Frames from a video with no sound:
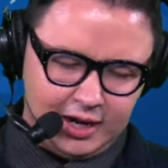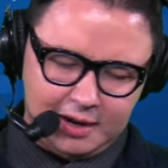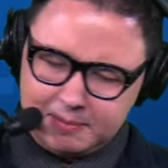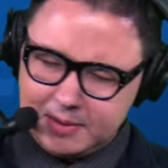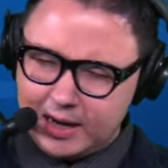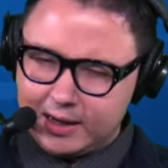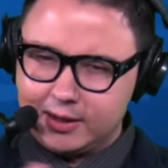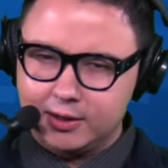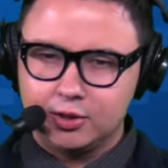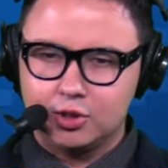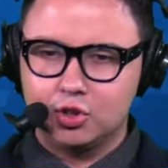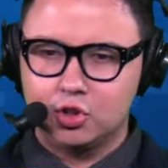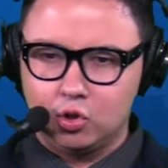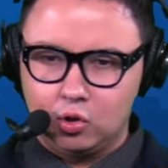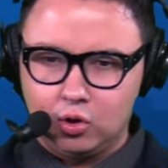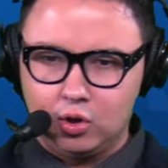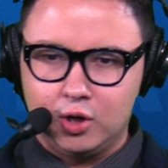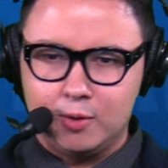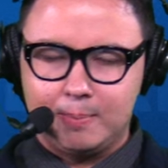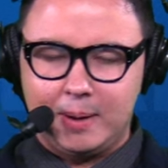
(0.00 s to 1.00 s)
I'm not
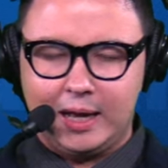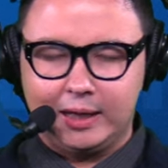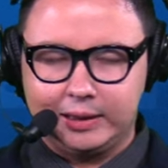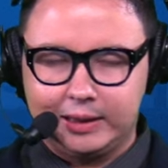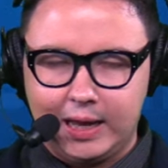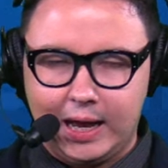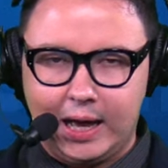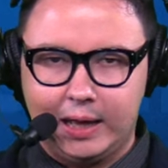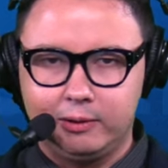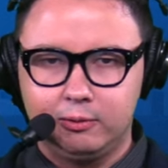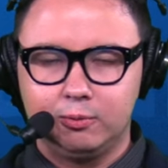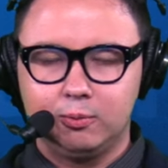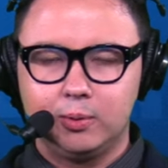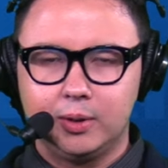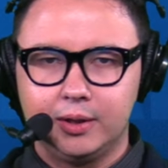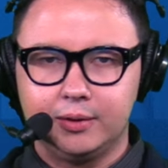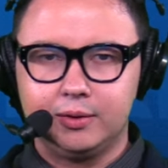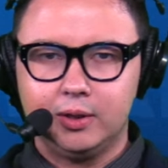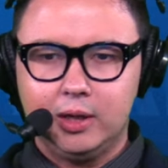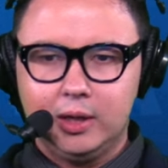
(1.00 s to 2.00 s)
concerned about that
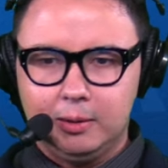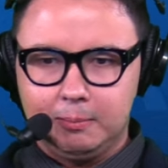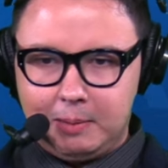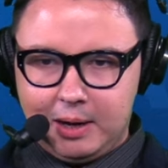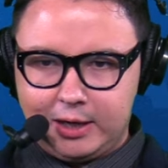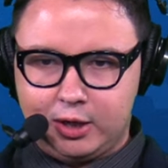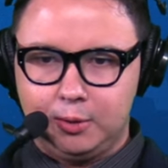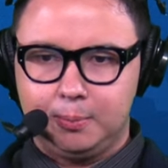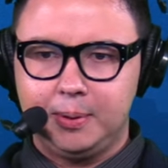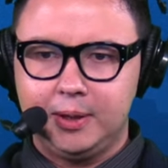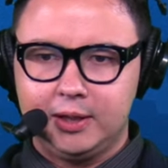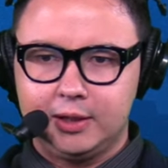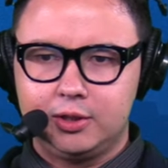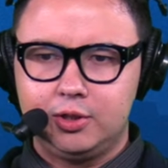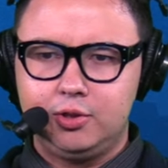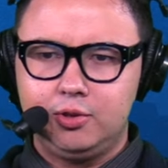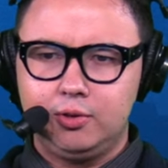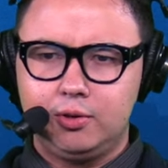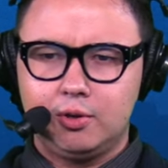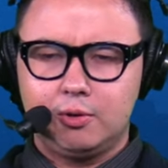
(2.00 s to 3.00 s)
with Michael Penix
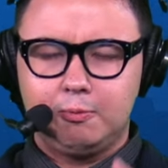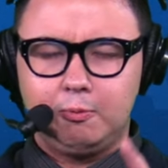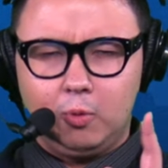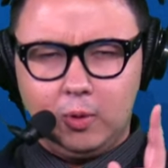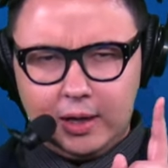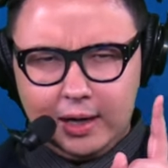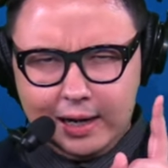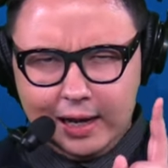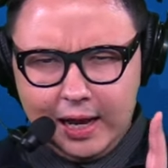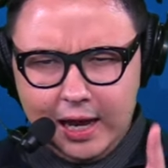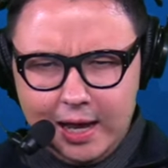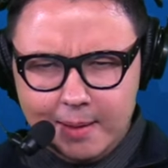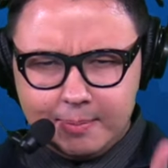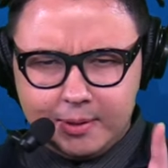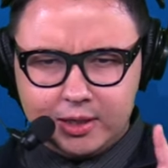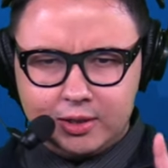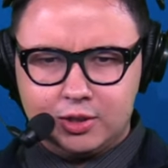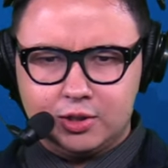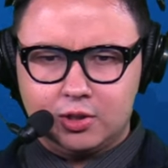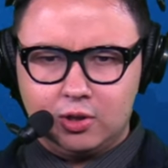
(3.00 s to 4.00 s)
Jr. What I am
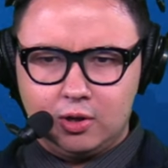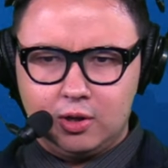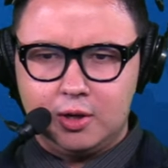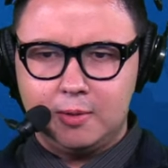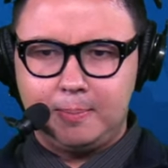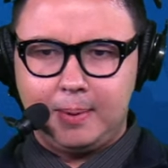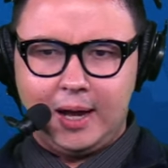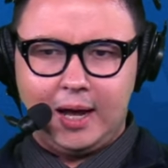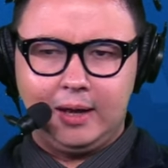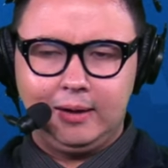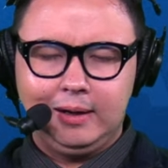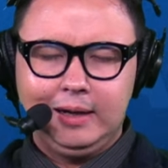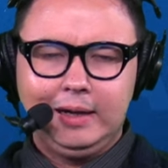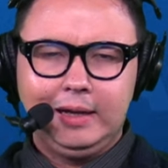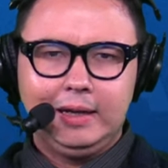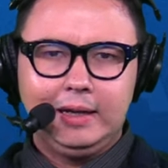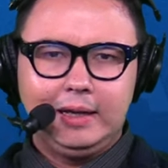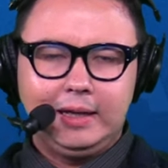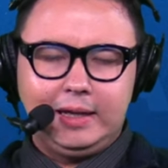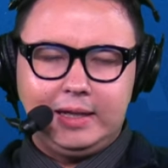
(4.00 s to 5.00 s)
concerned about
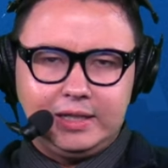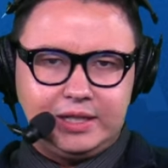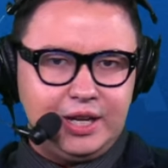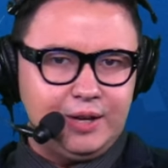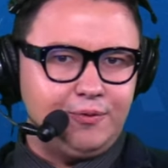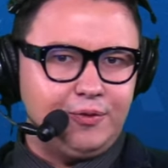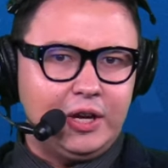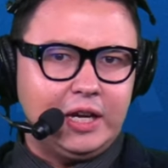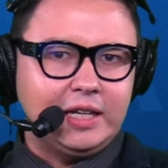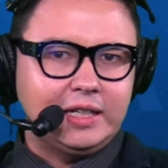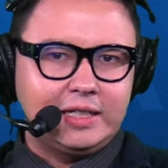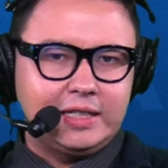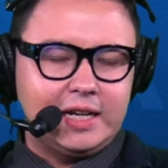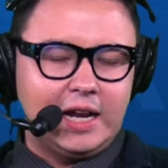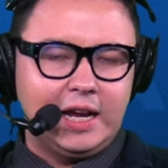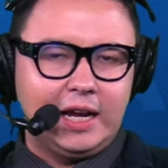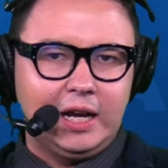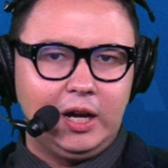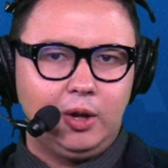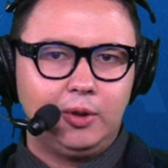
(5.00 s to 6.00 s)
is if he can
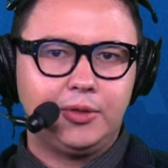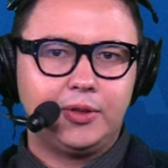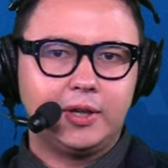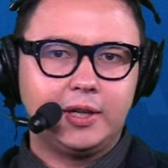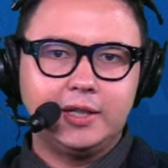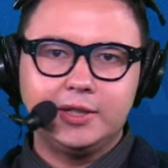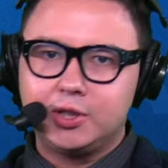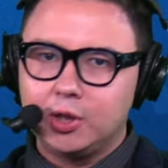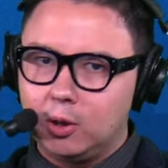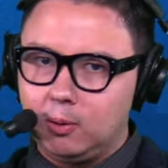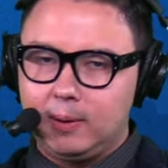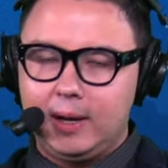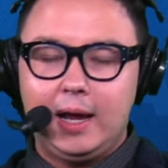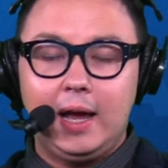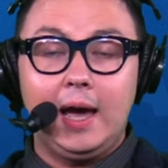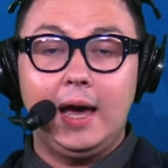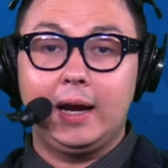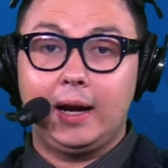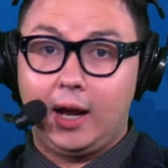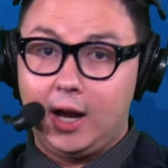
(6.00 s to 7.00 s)
stay healthy. He's already
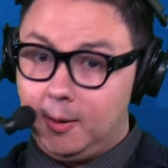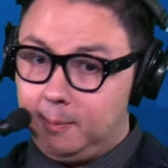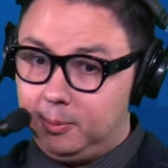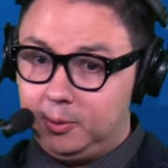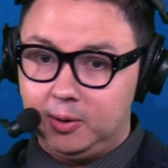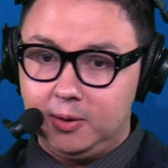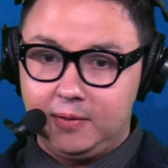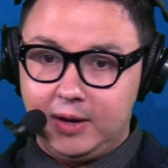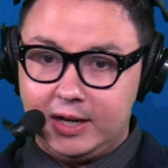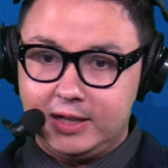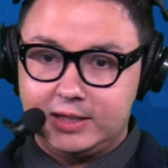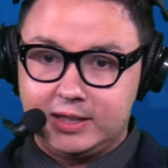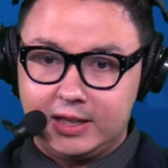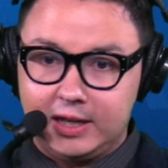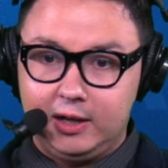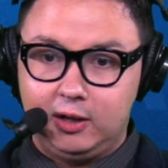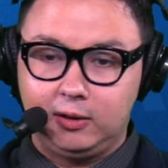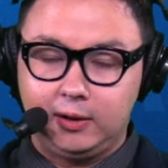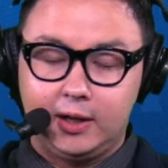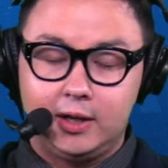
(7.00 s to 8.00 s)
had a couple of
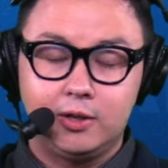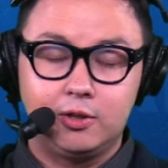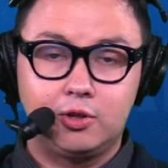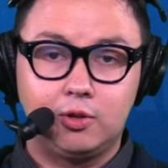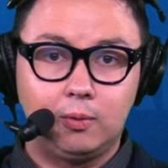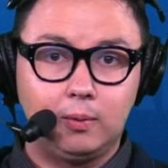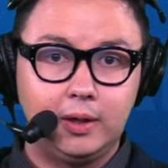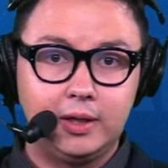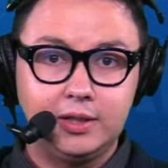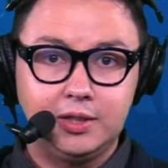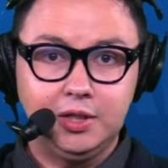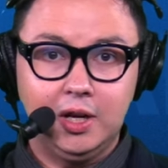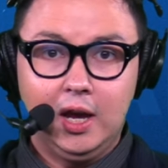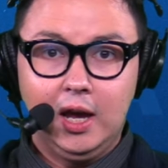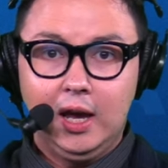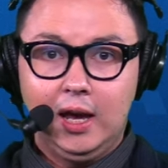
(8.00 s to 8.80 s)
ACL injuries.